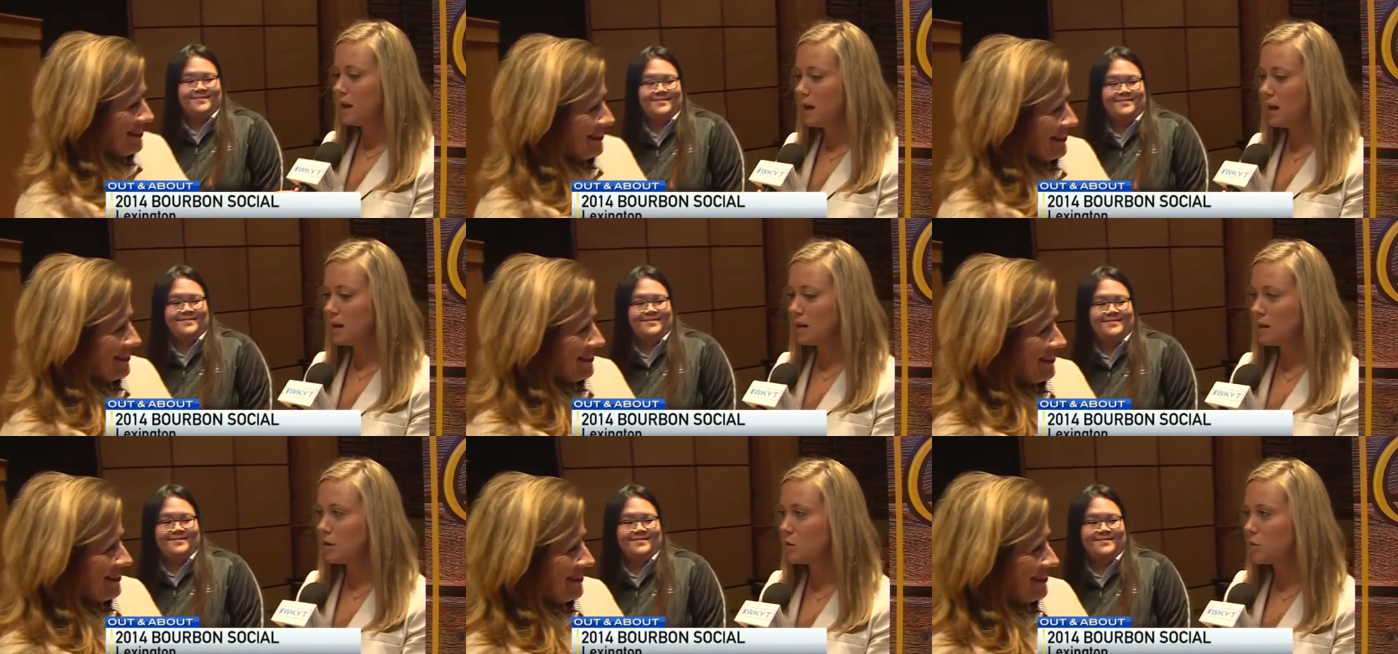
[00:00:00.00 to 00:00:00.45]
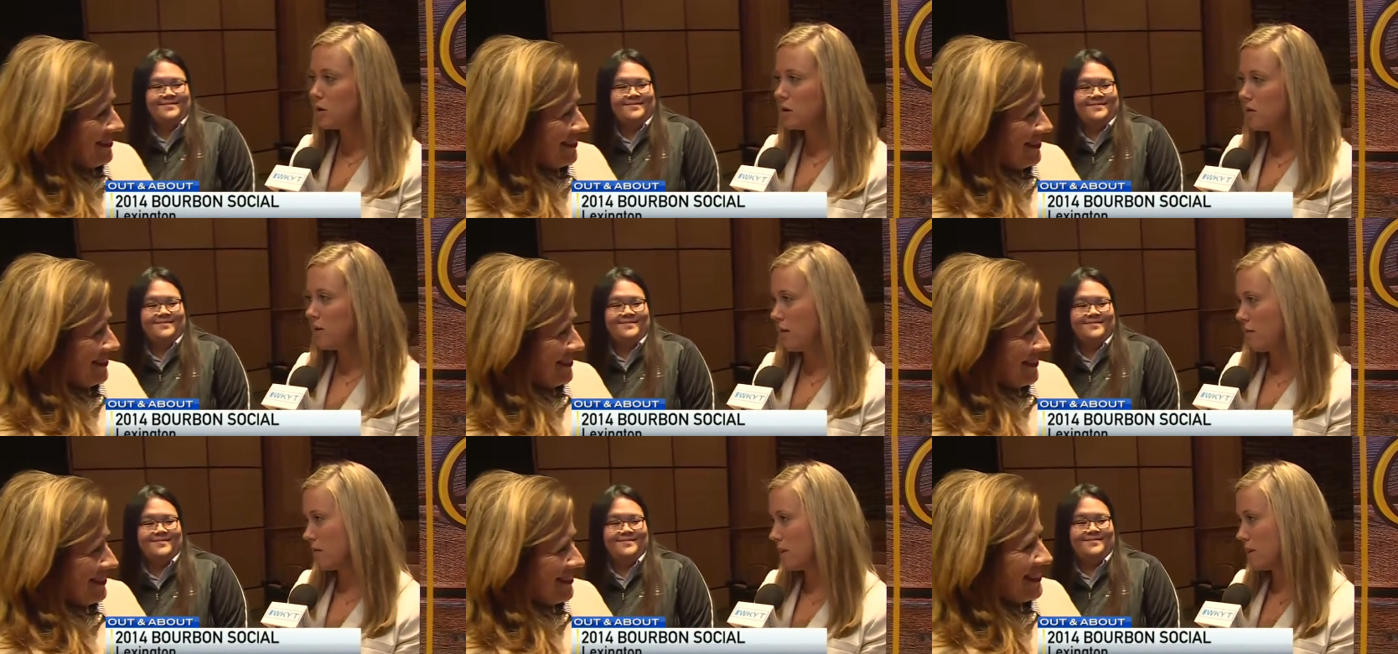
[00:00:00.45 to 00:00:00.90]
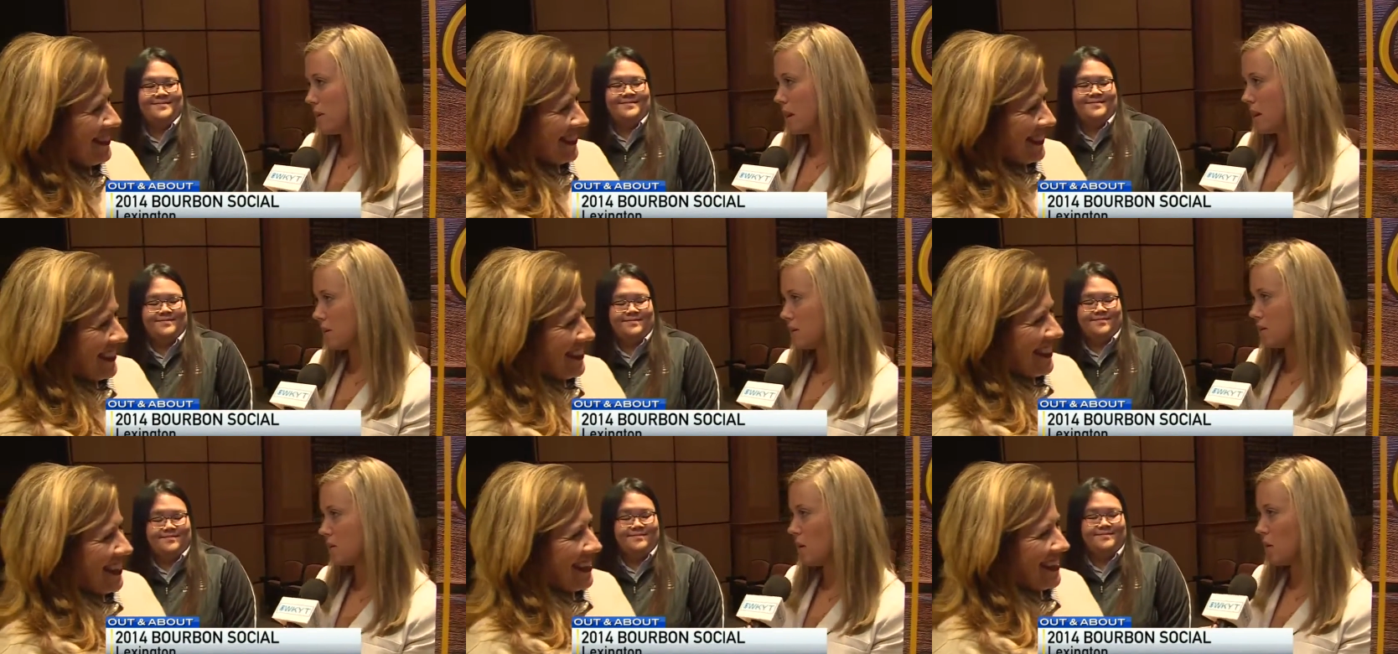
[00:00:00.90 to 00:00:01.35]
Speaker 1: uh, a little bit of
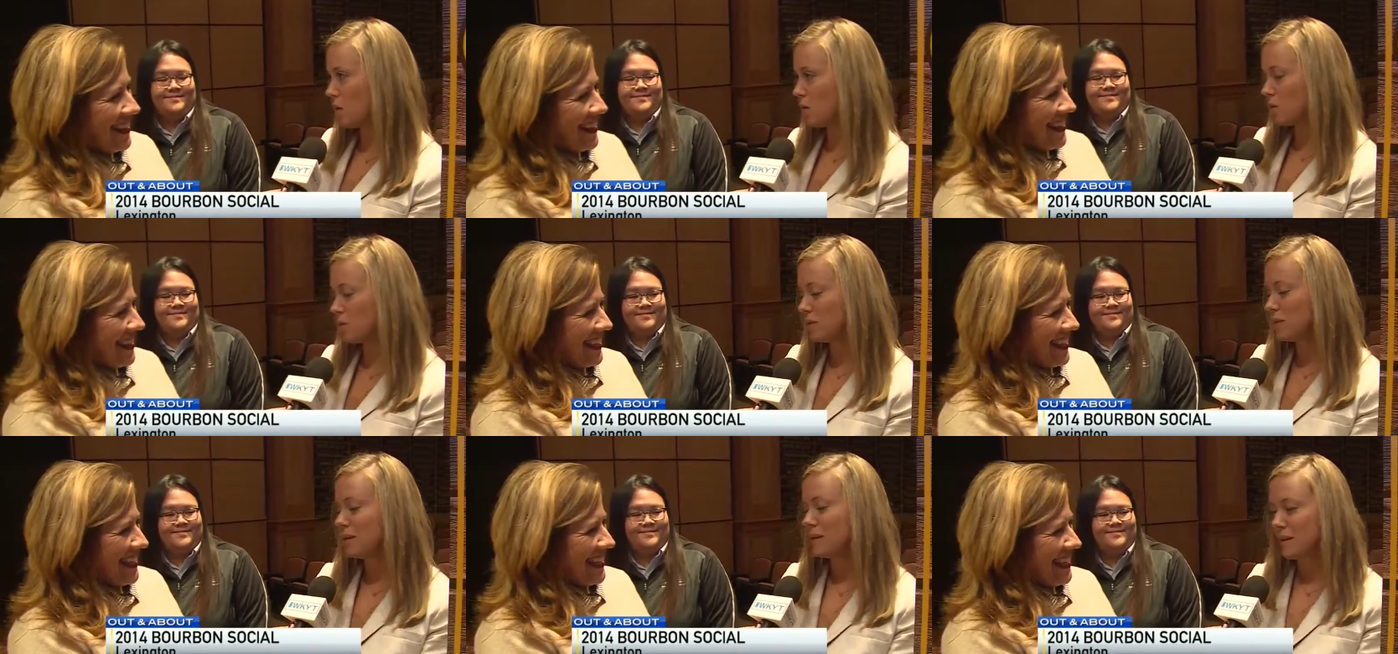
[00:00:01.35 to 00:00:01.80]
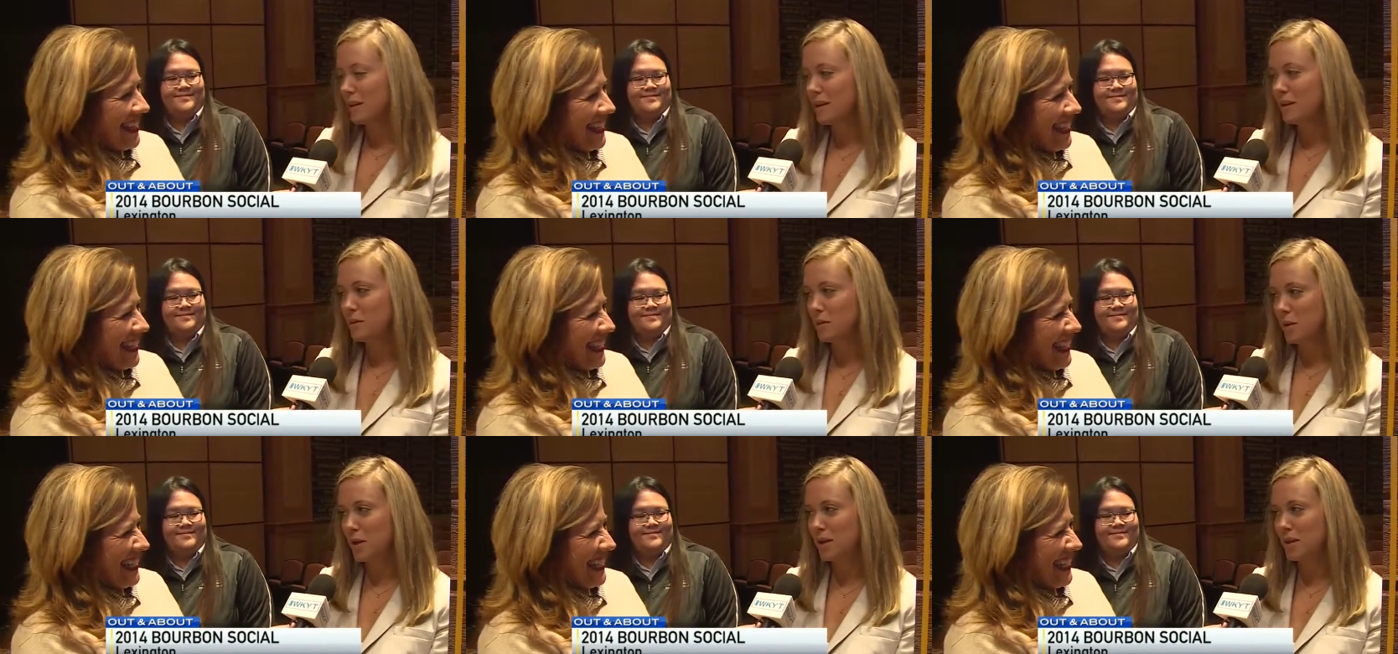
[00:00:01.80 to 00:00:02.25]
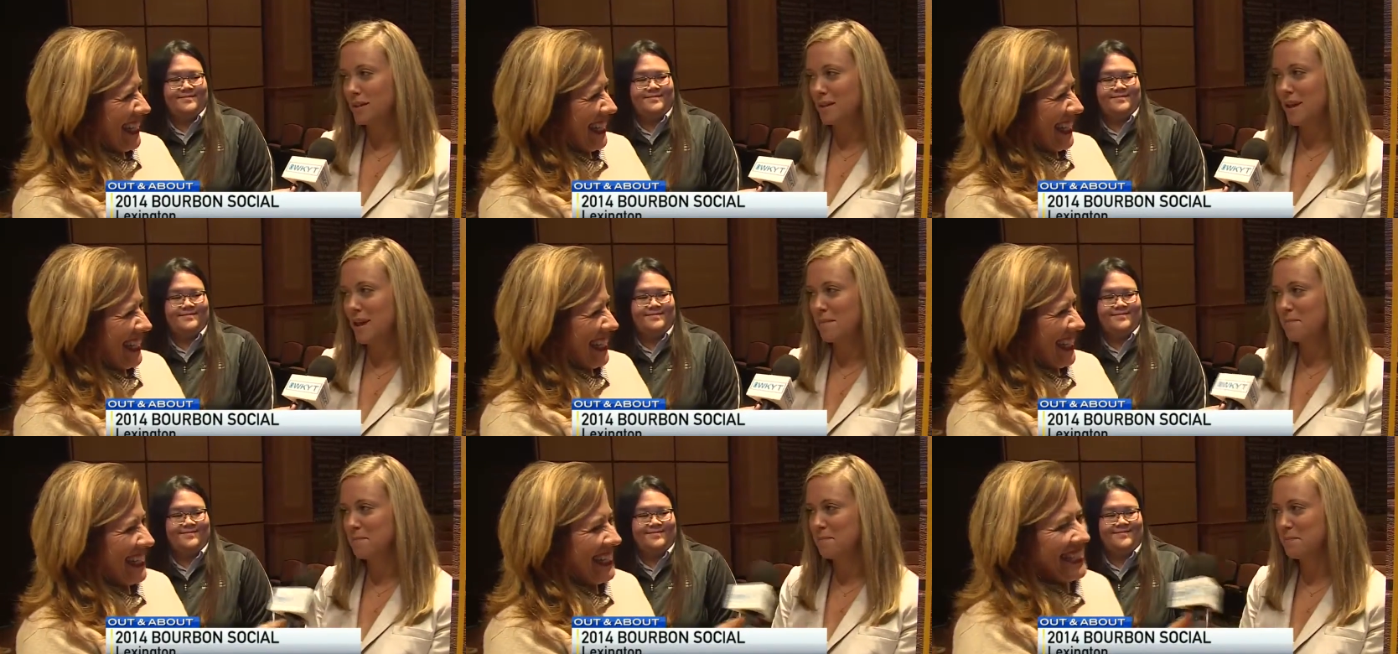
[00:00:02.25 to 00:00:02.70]
everything. So It'll be a good
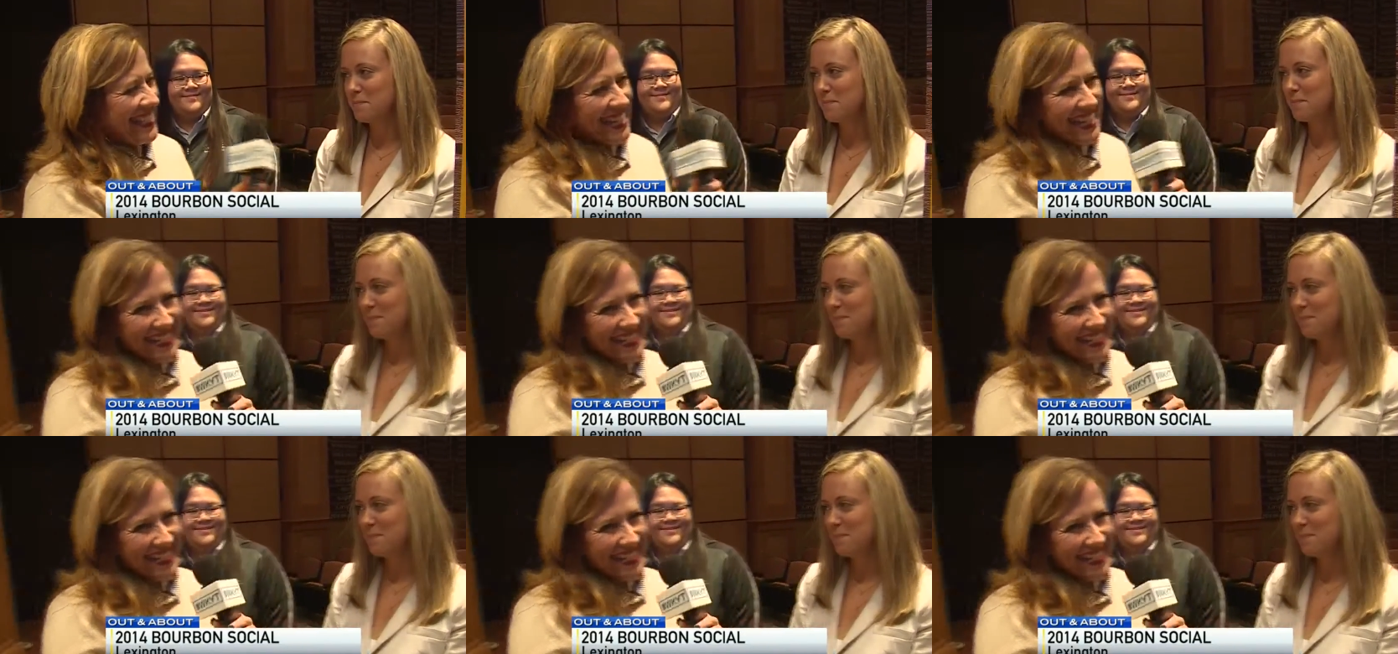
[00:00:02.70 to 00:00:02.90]
time. It